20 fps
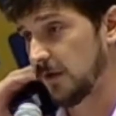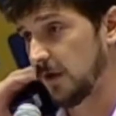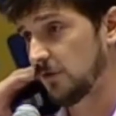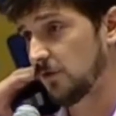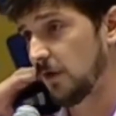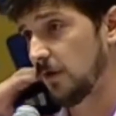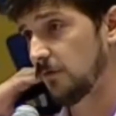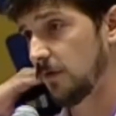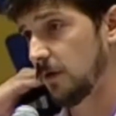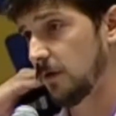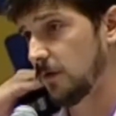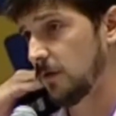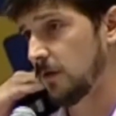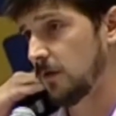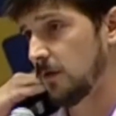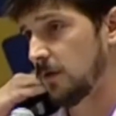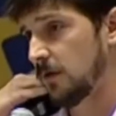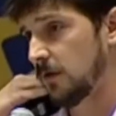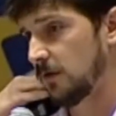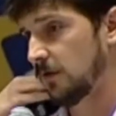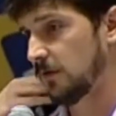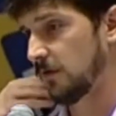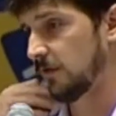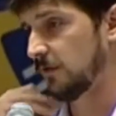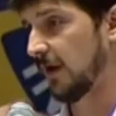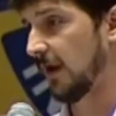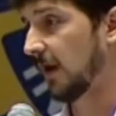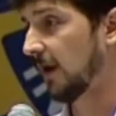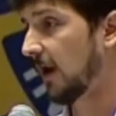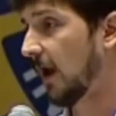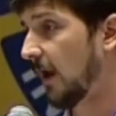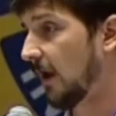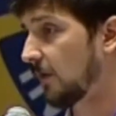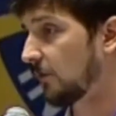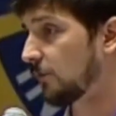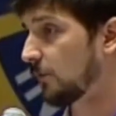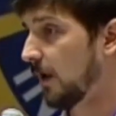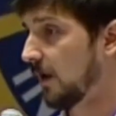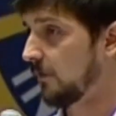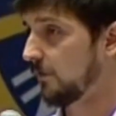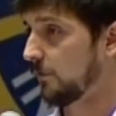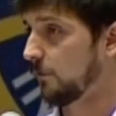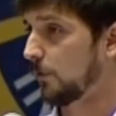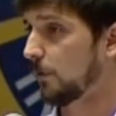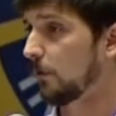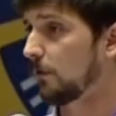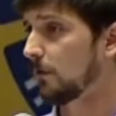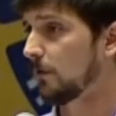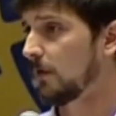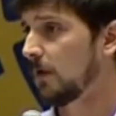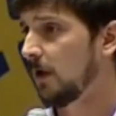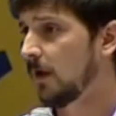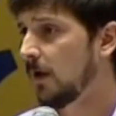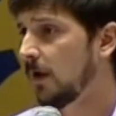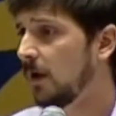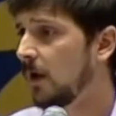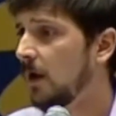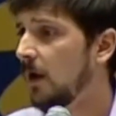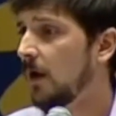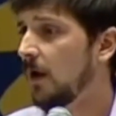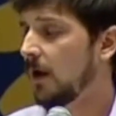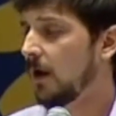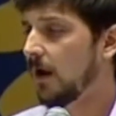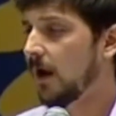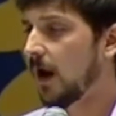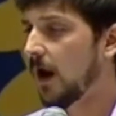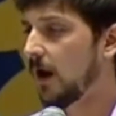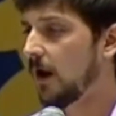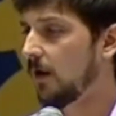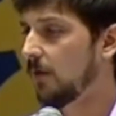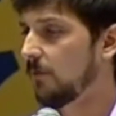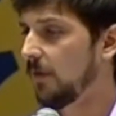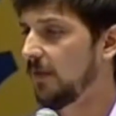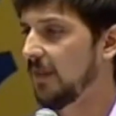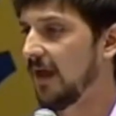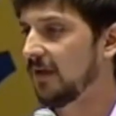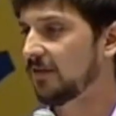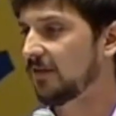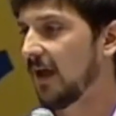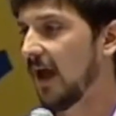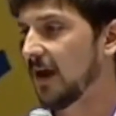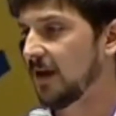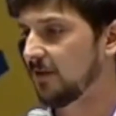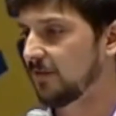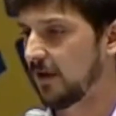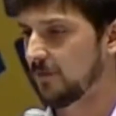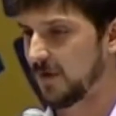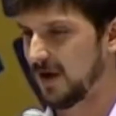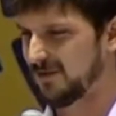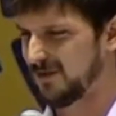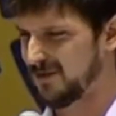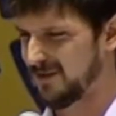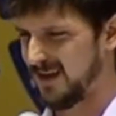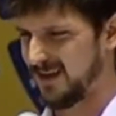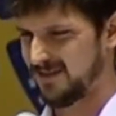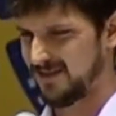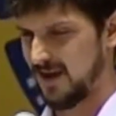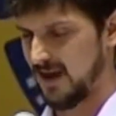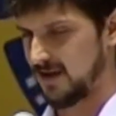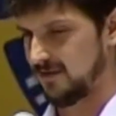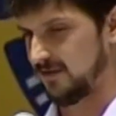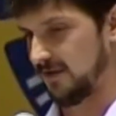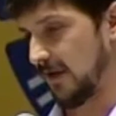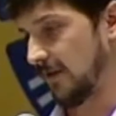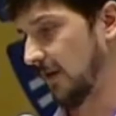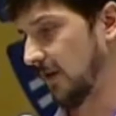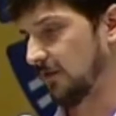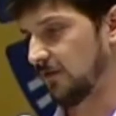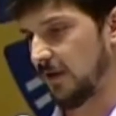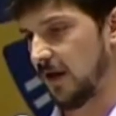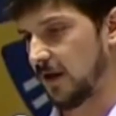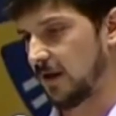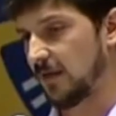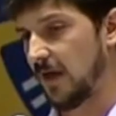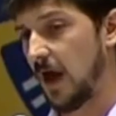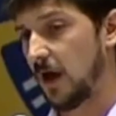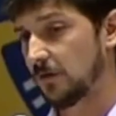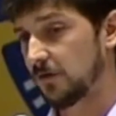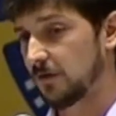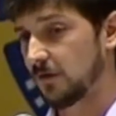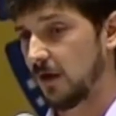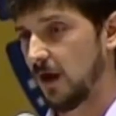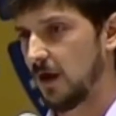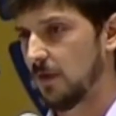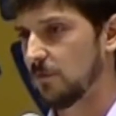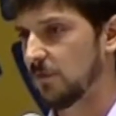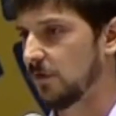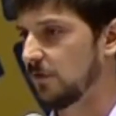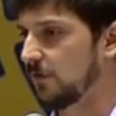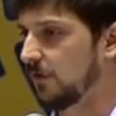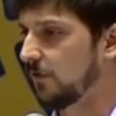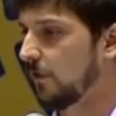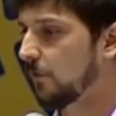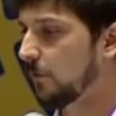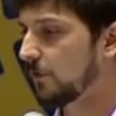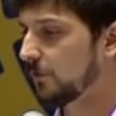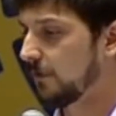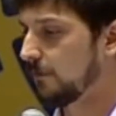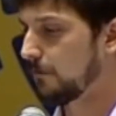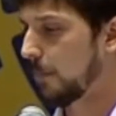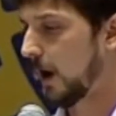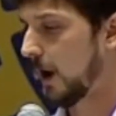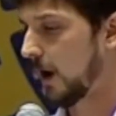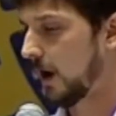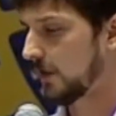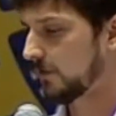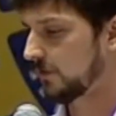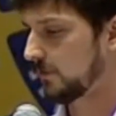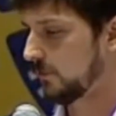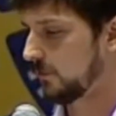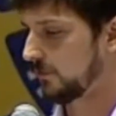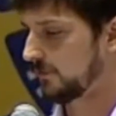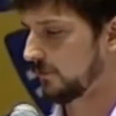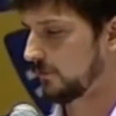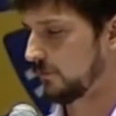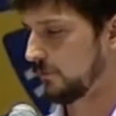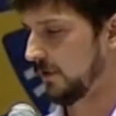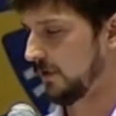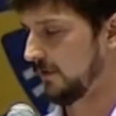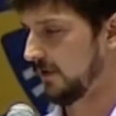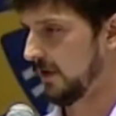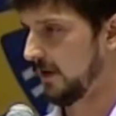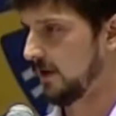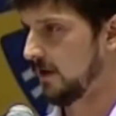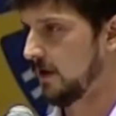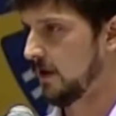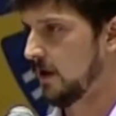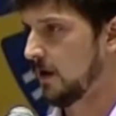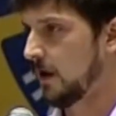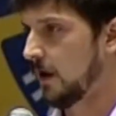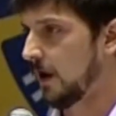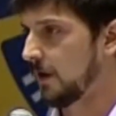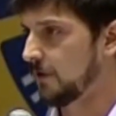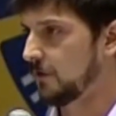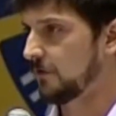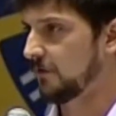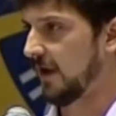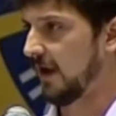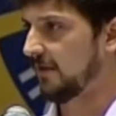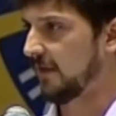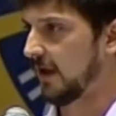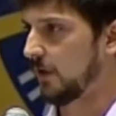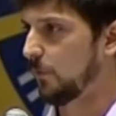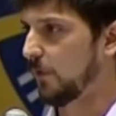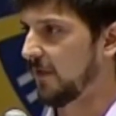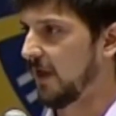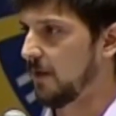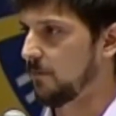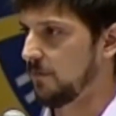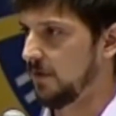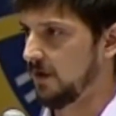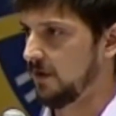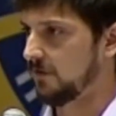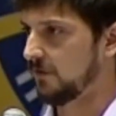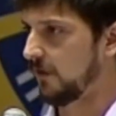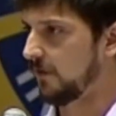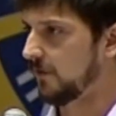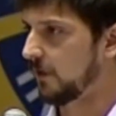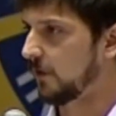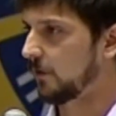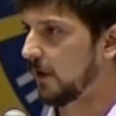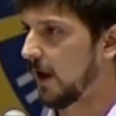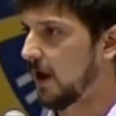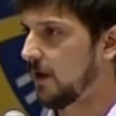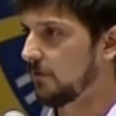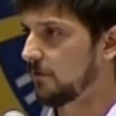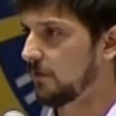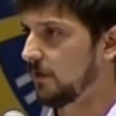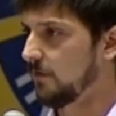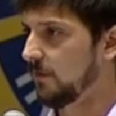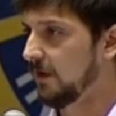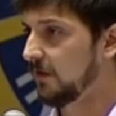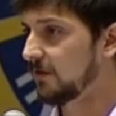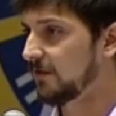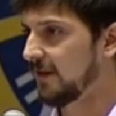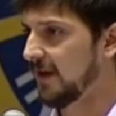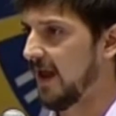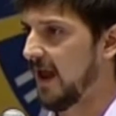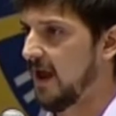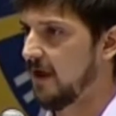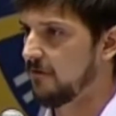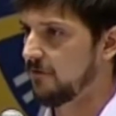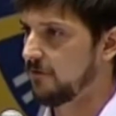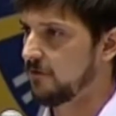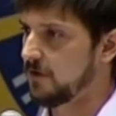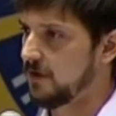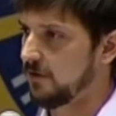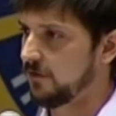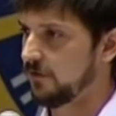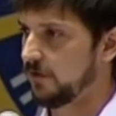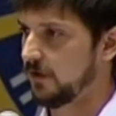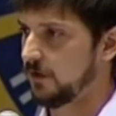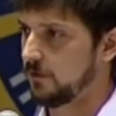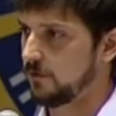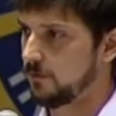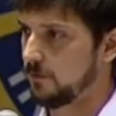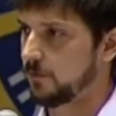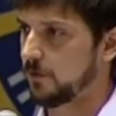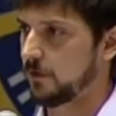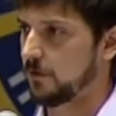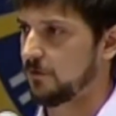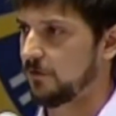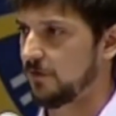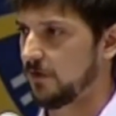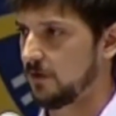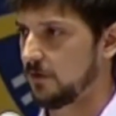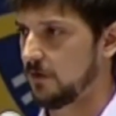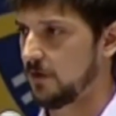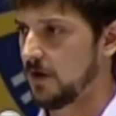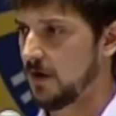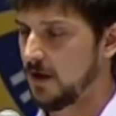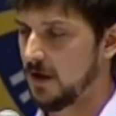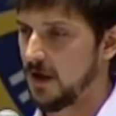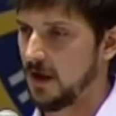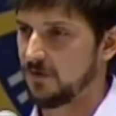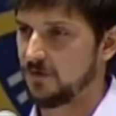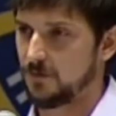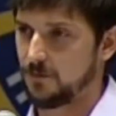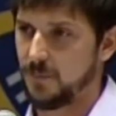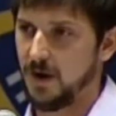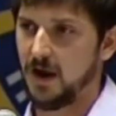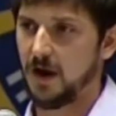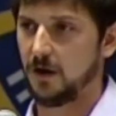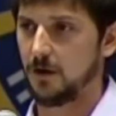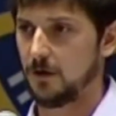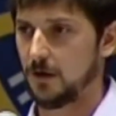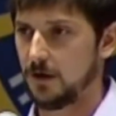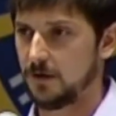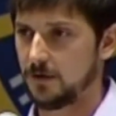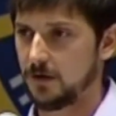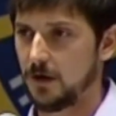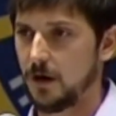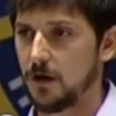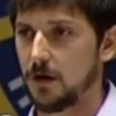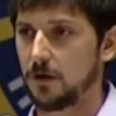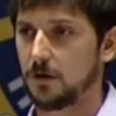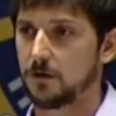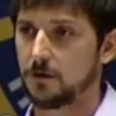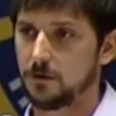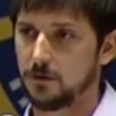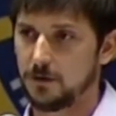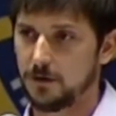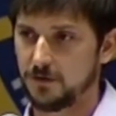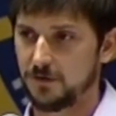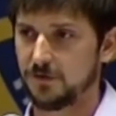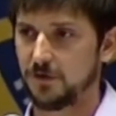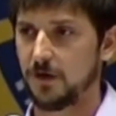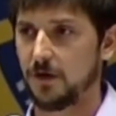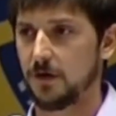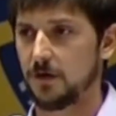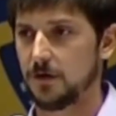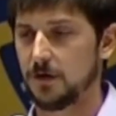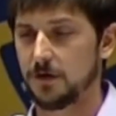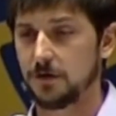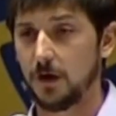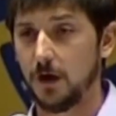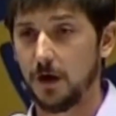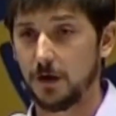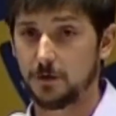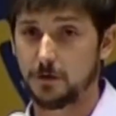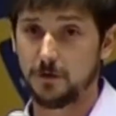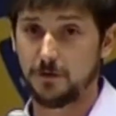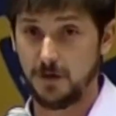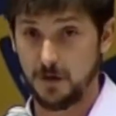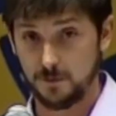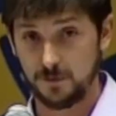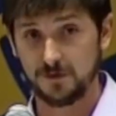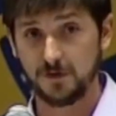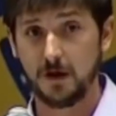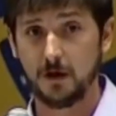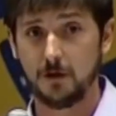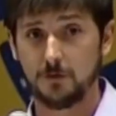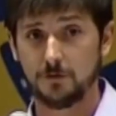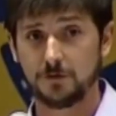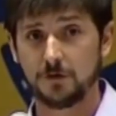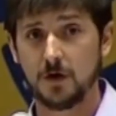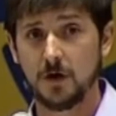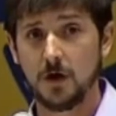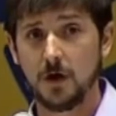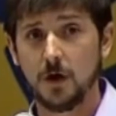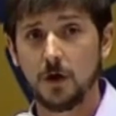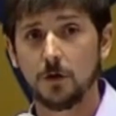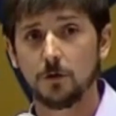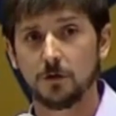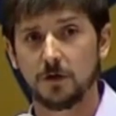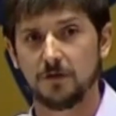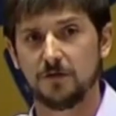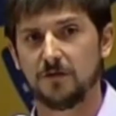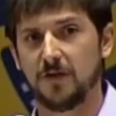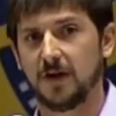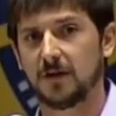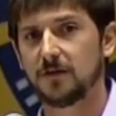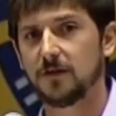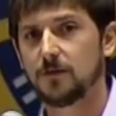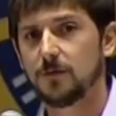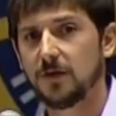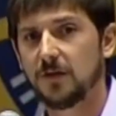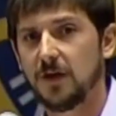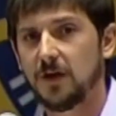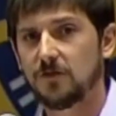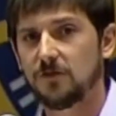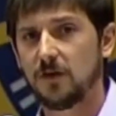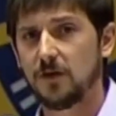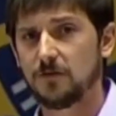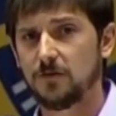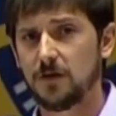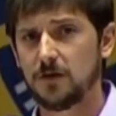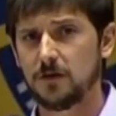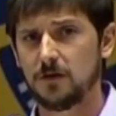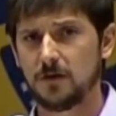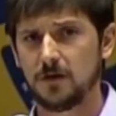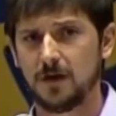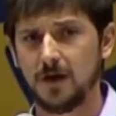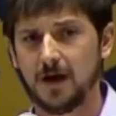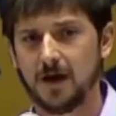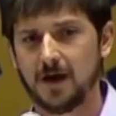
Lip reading: with HIV. It's the second highest rate in the world. And that stat is, I've heard that stat, I've said that stat 1,000 times. It's almost impossible to really understand what that means on the ground. It means that every single person has a parent, an uncle, a son, a daughter themselves who are infected with HIV.